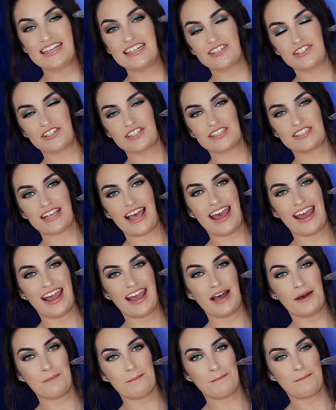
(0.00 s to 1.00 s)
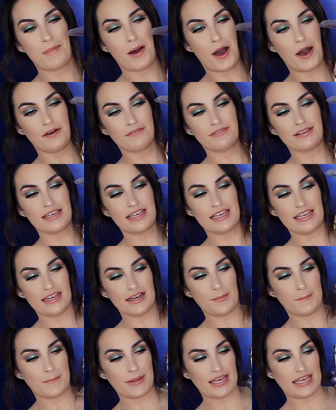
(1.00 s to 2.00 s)
It is just a
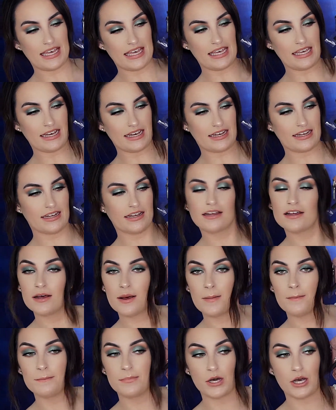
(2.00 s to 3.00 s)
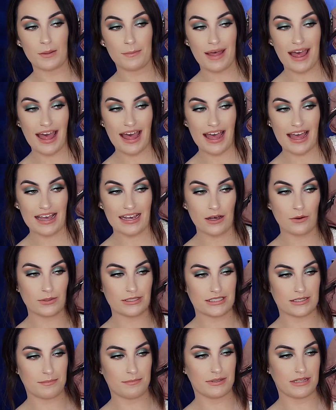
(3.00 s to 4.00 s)
mauve pink book bag
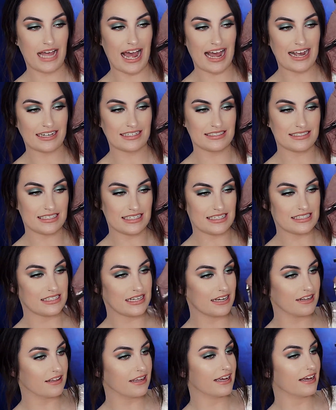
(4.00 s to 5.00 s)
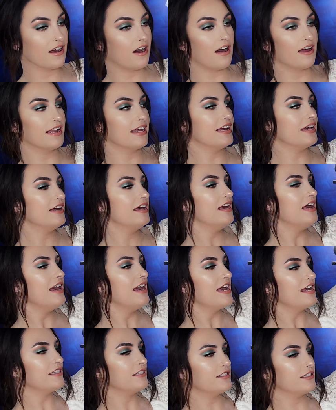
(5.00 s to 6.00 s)
with some black detailing on it.
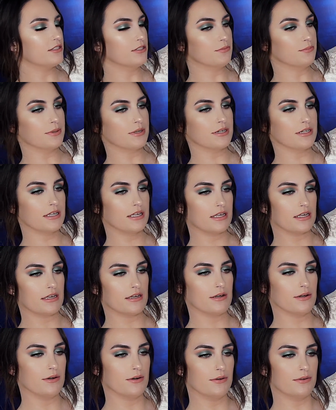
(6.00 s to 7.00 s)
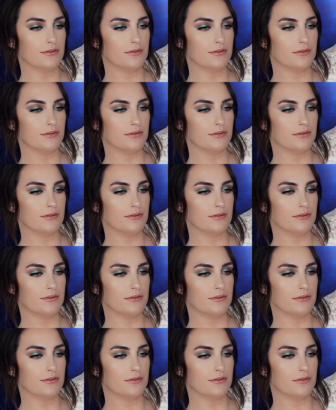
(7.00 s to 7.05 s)
It's super cute.